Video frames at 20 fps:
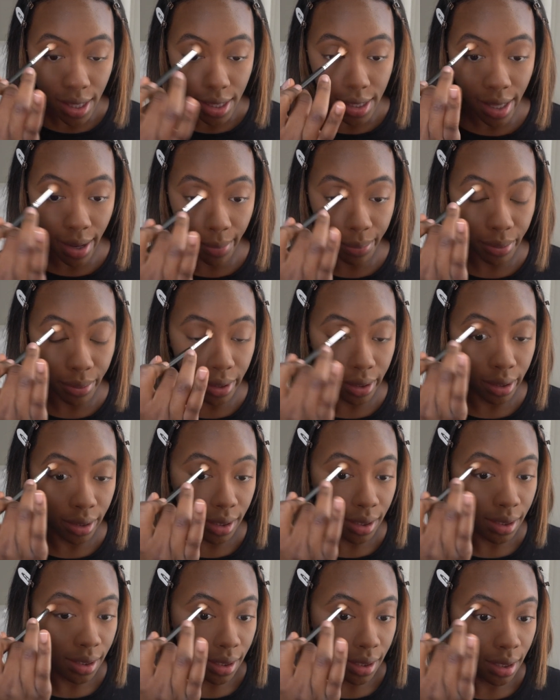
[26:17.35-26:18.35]
that
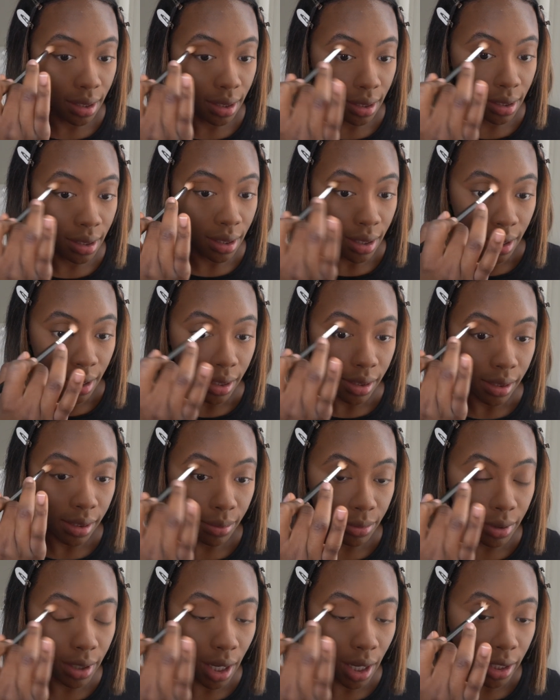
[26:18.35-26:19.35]
puts
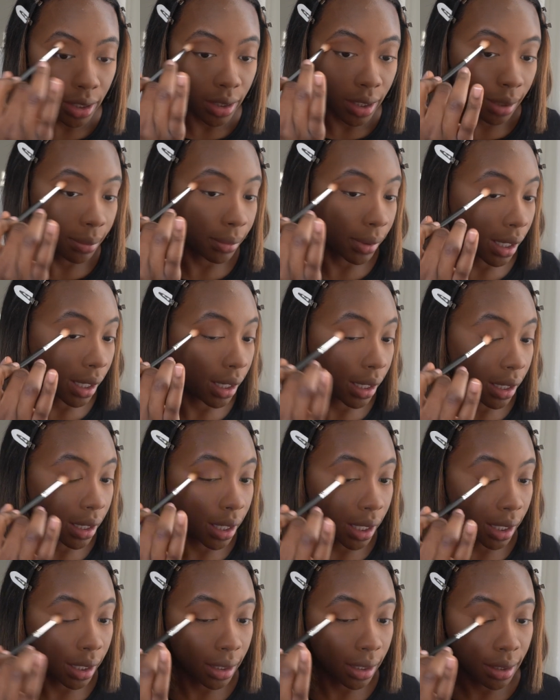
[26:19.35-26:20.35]
some color in my
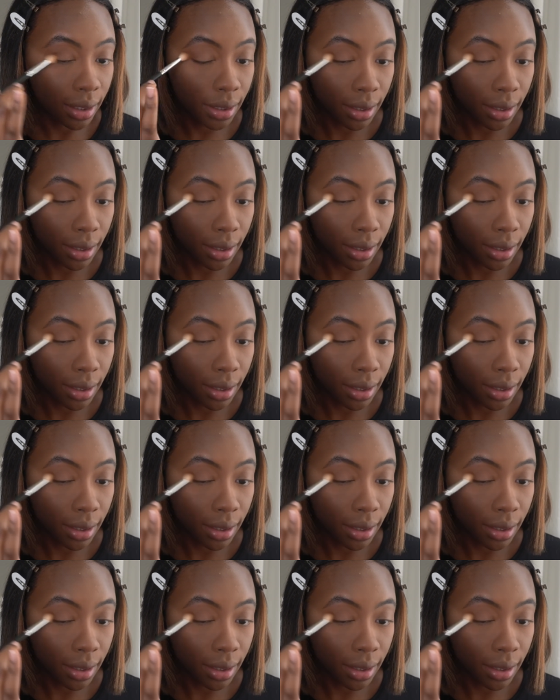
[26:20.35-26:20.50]
eye.